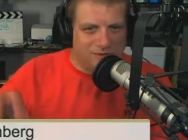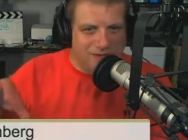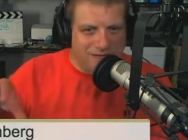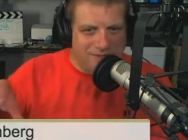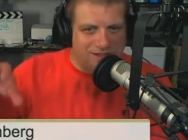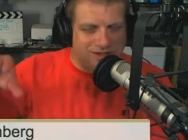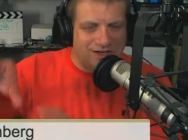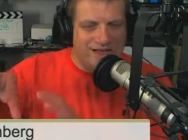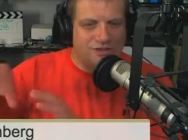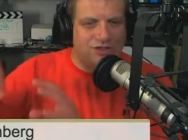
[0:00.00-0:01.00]
maybe they're
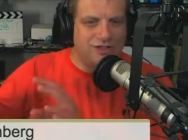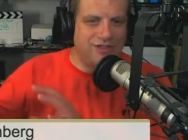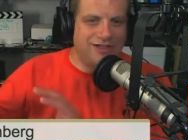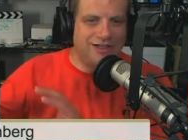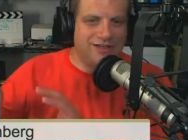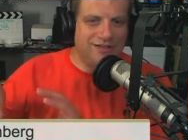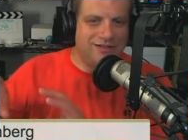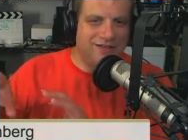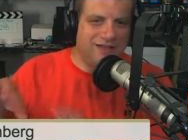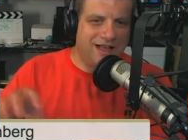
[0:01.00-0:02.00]
engineering
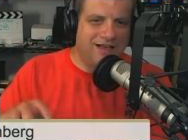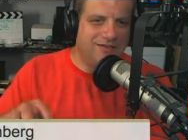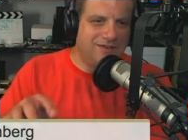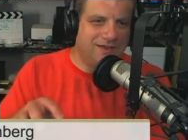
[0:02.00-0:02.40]
the Live